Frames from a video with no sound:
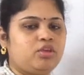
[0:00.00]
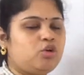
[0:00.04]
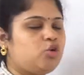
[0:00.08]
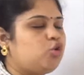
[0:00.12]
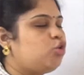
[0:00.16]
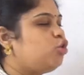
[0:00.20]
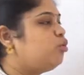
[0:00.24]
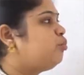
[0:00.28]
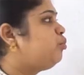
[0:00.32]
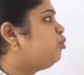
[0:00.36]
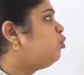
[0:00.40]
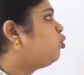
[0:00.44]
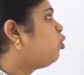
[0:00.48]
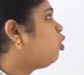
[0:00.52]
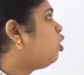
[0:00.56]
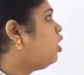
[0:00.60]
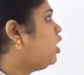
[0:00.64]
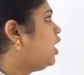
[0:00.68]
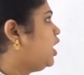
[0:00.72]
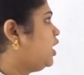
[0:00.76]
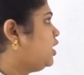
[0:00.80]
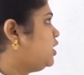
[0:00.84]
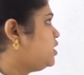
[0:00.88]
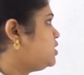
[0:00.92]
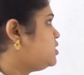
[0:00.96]
Hope you
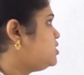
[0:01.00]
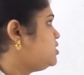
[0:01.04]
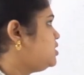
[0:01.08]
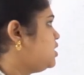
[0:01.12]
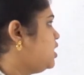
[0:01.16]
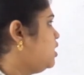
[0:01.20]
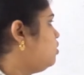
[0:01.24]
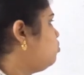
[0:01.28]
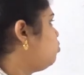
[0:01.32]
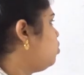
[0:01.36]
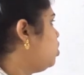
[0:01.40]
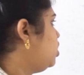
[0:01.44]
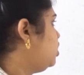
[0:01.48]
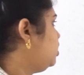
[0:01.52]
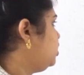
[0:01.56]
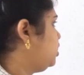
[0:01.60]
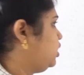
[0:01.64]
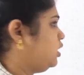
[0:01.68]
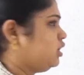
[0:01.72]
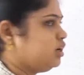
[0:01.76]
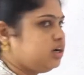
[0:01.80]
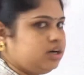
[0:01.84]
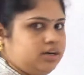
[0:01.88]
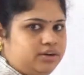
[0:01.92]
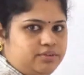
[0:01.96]
all understand what
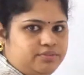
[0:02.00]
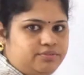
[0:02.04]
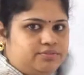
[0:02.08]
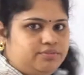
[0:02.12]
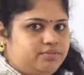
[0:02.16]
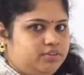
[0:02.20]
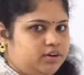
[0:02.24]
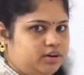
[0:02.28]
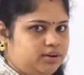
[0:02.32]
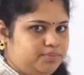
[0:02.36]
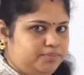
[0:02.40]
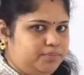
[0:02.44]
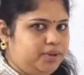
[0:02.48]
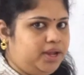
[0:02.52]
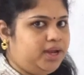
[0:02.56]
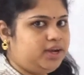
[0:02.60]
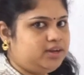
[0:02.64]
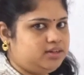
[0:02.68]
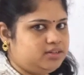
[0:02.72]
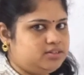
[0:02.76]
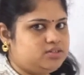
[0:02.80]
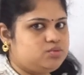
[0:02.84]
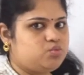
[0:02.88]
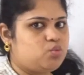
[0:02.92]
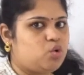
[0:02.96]
I have
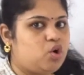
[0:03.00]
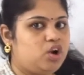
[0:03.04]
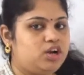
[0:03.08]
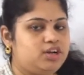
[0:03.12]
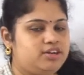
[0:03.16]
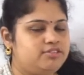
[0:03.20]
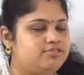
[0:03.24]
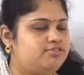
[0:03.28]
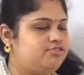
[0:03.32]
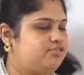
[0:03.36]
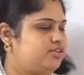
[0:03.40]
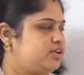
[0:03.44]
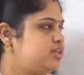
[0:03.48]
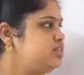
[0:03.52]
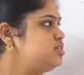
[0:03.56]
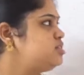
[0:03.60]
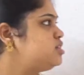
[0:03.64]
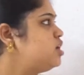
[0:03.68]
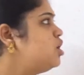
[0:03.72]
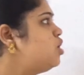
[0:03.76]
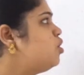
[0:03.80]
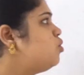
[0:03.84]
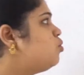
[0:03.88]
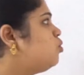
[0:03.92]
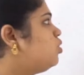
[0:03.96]
made a small difference.